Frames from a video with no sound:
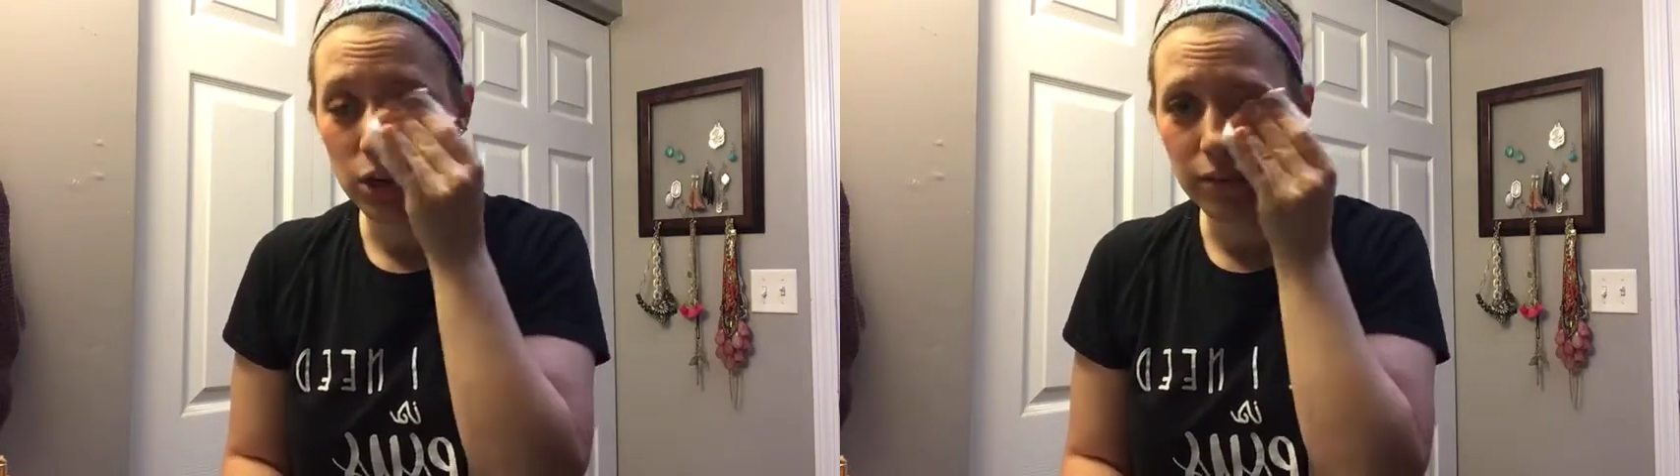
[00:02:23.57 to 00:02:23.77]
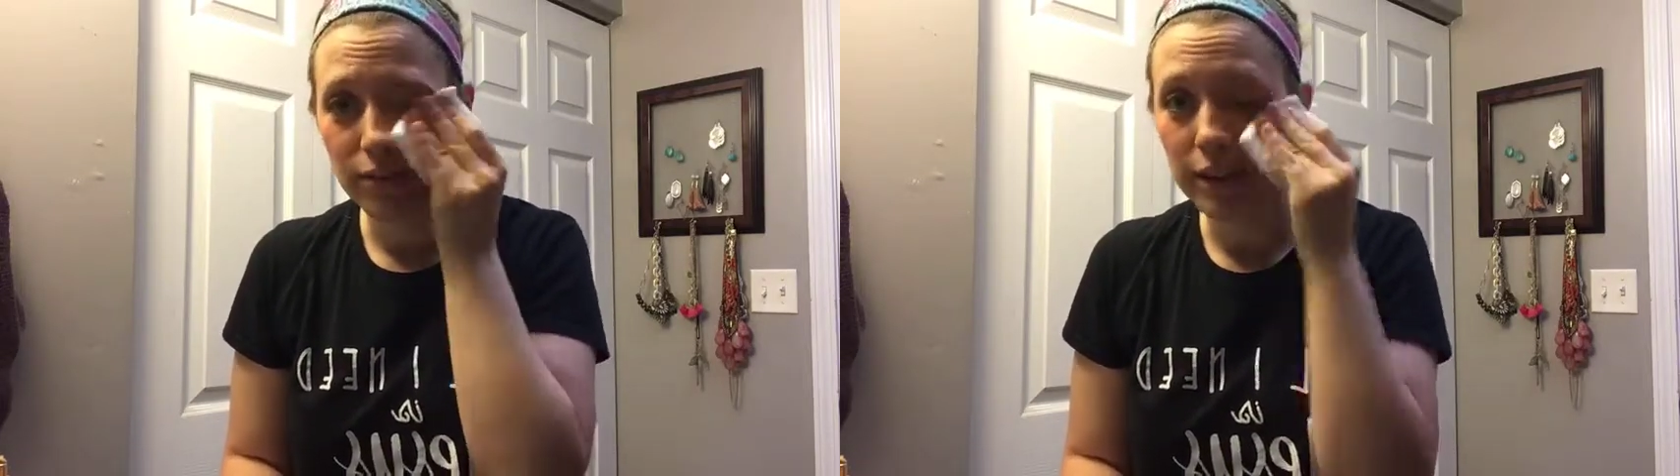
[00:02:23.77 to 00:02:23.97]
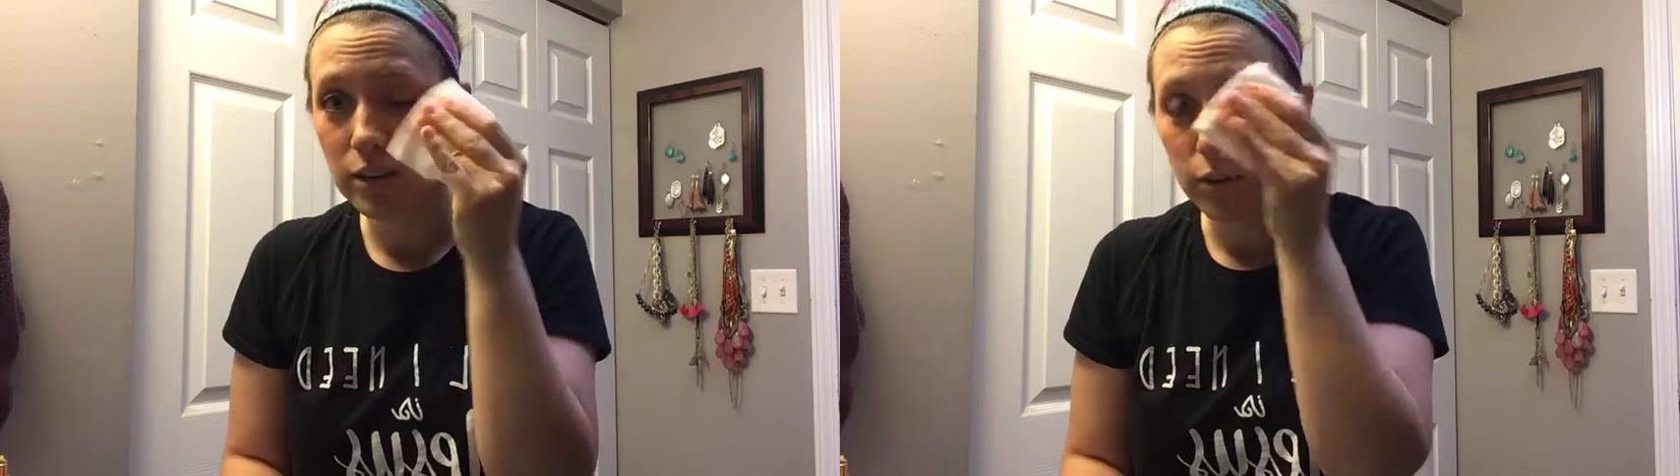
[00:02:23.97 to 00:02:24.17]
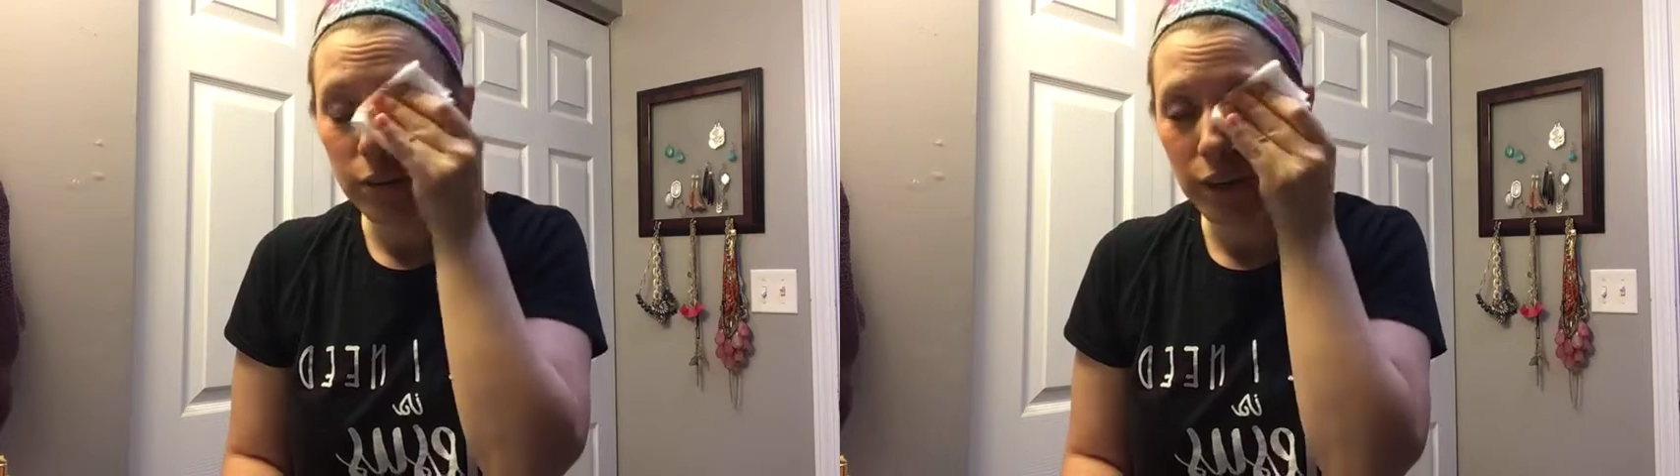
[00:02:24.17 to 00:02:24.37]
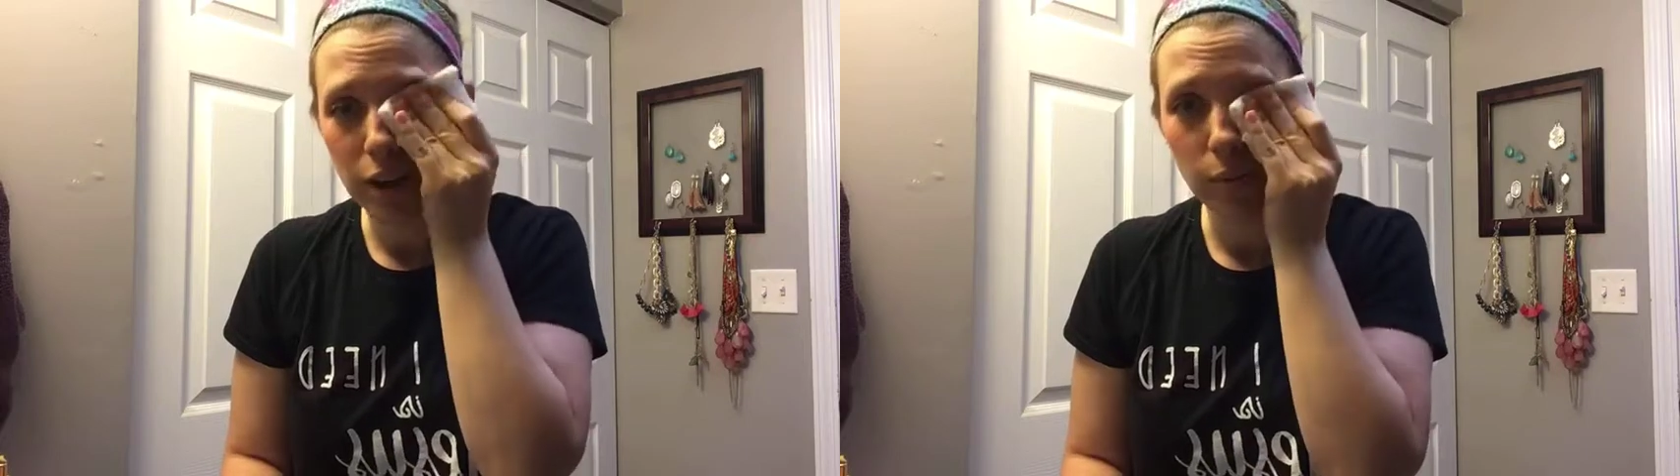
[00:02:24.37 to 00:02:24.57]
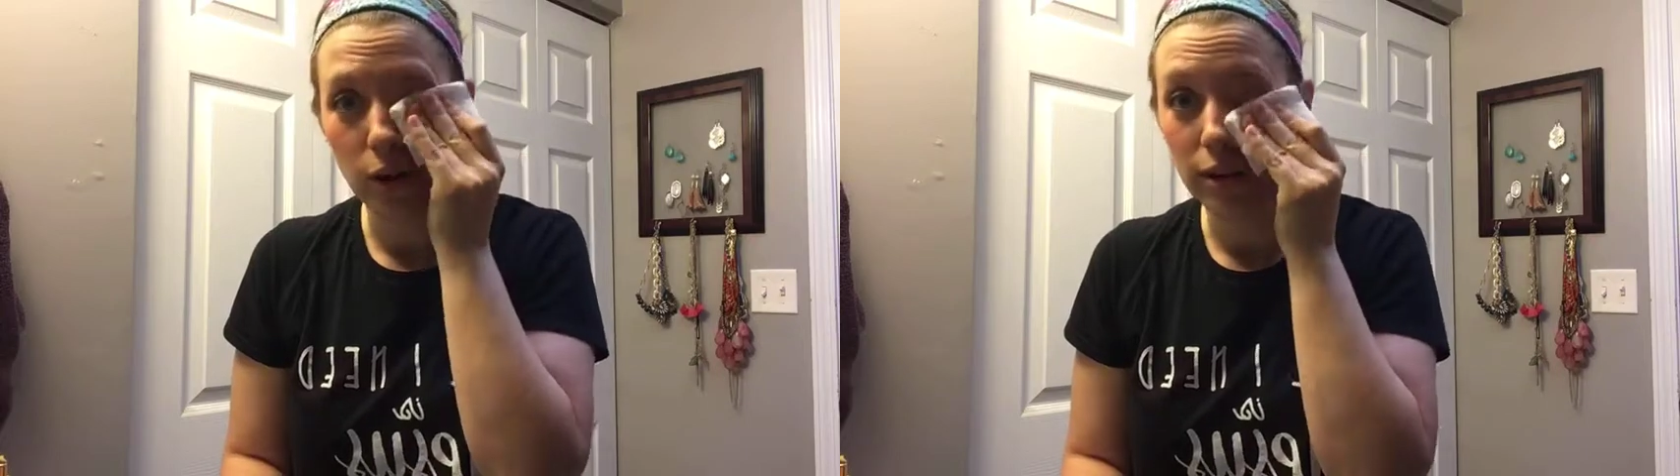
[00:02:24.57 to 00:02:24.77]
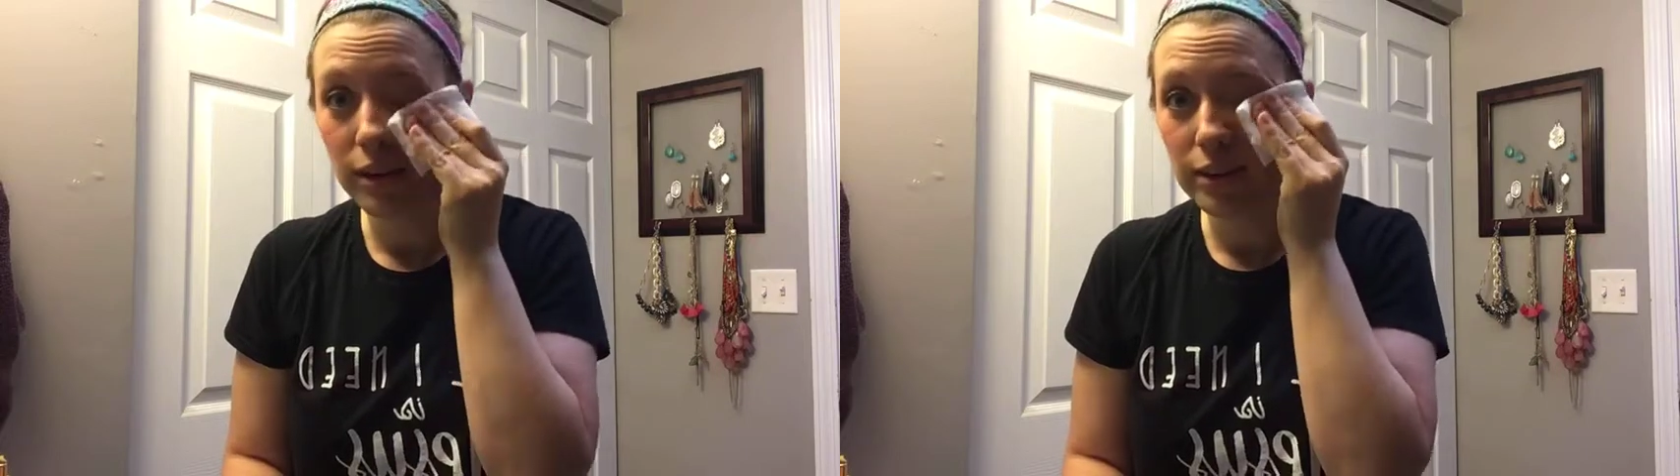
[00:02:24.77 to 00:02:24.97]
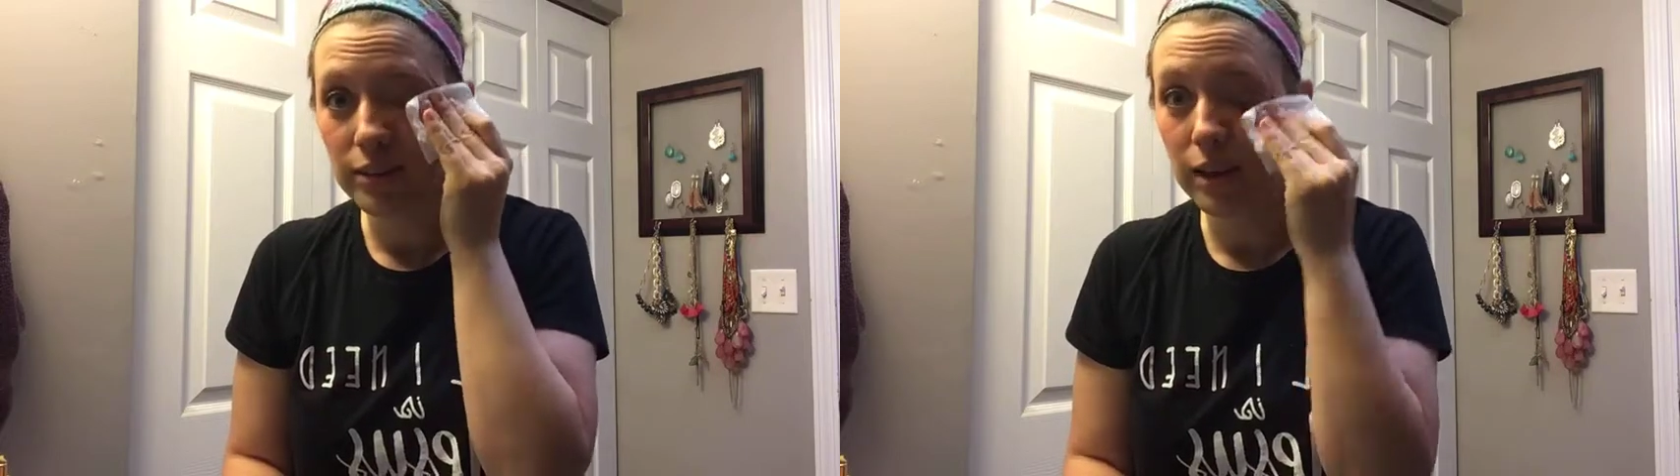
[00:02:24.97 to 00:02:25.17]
our face with makeup on it, because